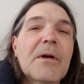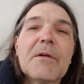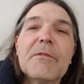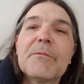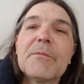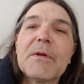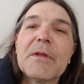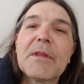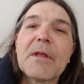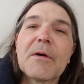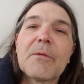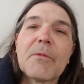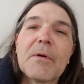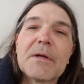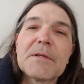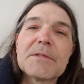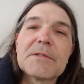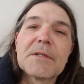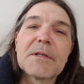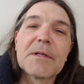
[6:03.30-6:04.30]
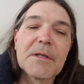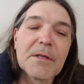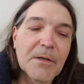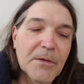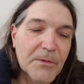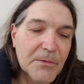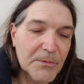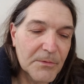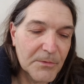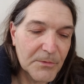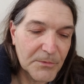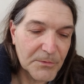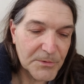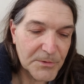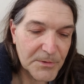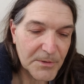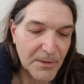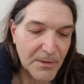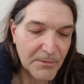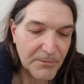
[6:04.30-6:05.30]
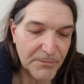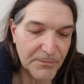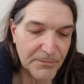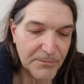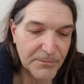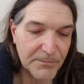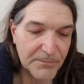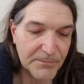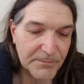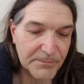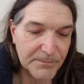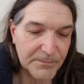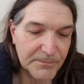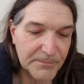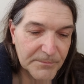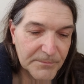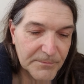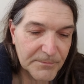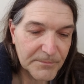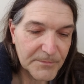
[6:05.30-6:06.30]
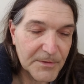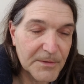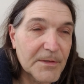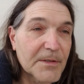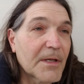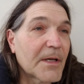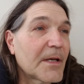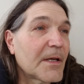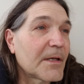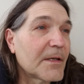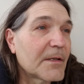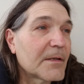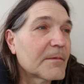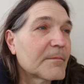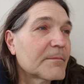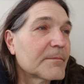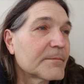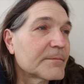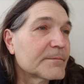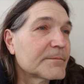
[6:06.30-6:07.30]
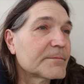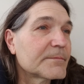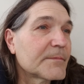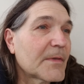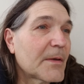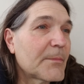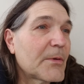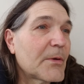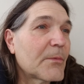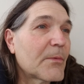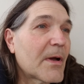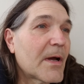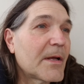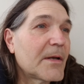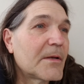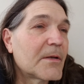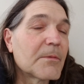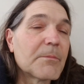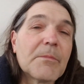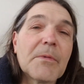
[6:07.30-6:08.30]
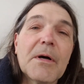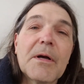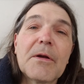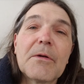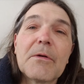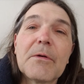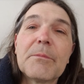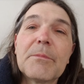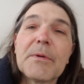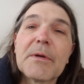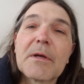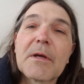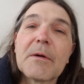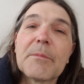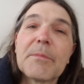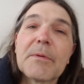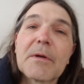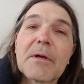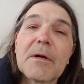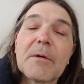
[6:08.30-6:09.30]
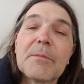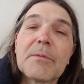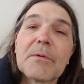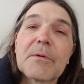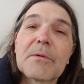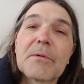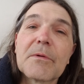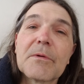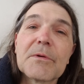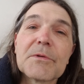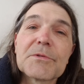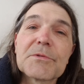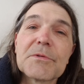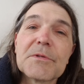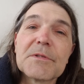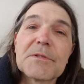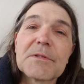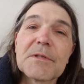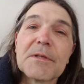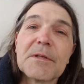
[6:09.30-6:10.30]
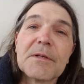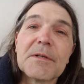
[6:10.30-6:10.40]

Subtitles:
of me that wants to get out and do stuff today, maybe ride to Meijer and pick up a couple groceries.